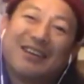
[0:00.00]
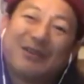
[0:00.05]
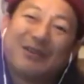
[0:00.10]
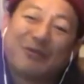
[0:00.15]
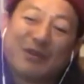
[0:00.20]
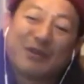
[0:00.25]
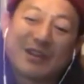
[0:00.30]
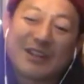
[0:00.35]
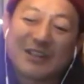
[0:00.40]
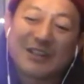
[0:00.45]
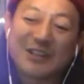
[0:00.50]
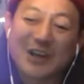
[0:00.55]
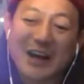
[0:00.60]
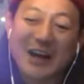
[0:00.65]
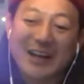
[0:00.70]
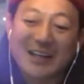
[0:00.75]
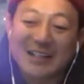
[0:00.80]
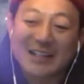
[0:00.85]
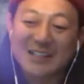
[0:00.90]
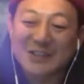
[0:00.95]
with the
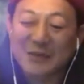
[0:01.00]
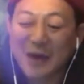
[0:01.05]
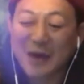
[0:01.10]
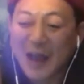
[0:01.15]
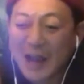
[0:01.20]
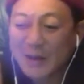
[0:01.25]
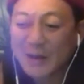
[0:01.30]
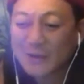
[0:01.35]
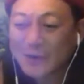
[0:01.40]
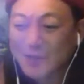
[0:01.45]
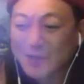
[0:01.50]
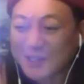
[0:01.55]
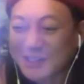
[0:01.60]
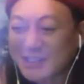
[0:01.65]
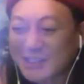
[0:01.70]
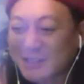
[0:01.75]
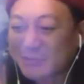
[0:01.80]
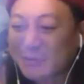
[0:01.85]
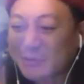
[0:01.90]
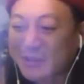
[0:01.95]
Chinese
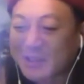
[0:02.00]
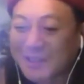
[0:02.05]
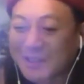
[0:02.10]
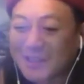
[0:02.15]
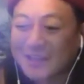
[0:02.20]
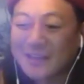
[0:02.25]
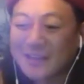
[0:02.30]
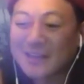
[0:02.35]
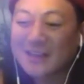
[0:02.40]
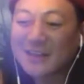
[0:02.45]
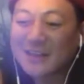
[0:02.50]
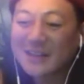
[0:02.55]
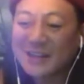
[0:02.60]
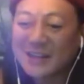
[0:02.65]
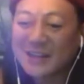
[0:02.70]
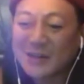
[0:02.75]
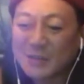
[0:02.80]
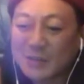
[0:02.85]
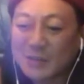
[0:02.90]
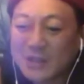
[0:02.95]
virus, with the
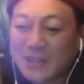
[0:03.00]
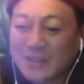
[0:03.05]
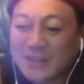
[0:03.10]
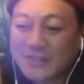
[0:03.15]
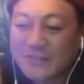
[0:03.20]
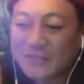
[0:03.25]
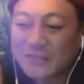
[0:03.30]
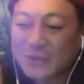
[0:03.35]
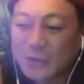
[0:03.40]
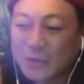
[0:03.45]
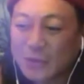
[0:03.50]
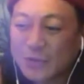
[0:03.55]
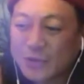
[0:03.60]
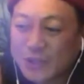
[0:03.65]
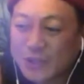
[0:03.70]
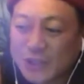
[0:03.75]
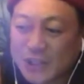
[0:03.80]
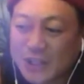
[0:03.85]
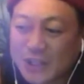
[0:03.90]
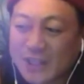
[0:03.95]
flu
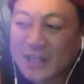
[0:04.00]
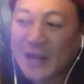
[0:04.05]
shit.